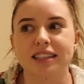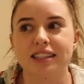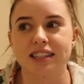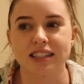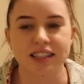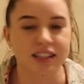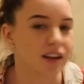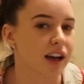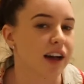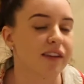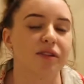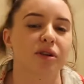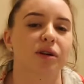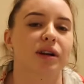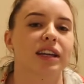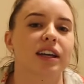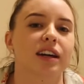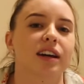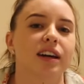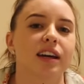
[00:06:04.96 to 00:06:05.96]
still have no
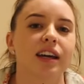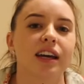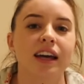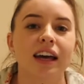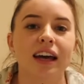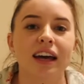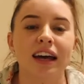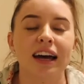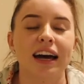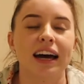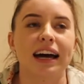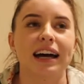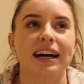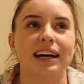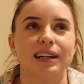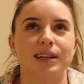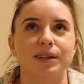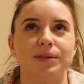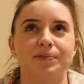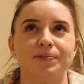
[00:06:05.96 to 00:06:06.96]
idea.
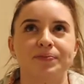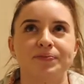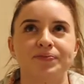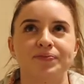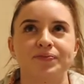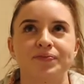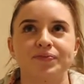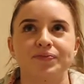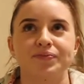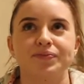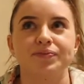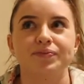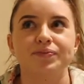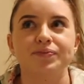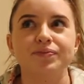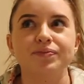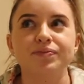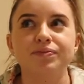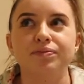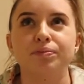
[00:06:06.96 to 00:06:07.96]

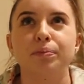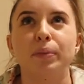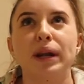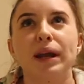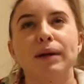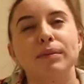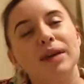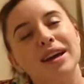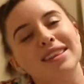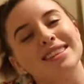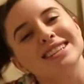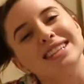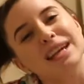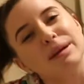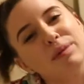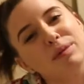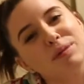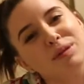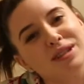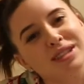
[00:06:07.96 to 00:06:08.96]
But I'm not the
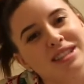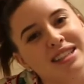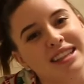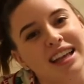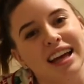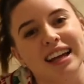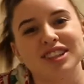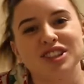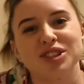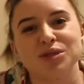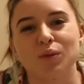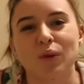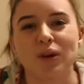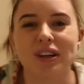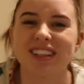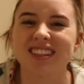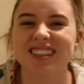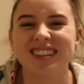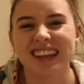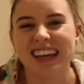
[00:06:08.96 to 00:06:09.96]
type of person that just
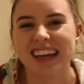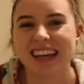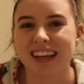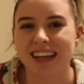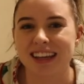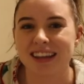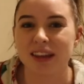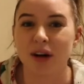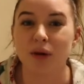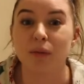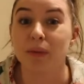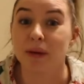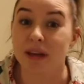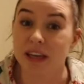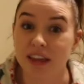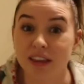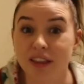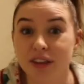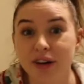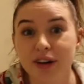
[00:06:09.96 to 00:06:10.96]
wanted to like elope
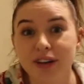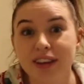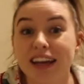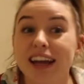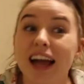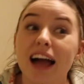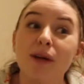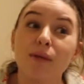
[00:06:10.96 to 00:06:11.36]
either. Like,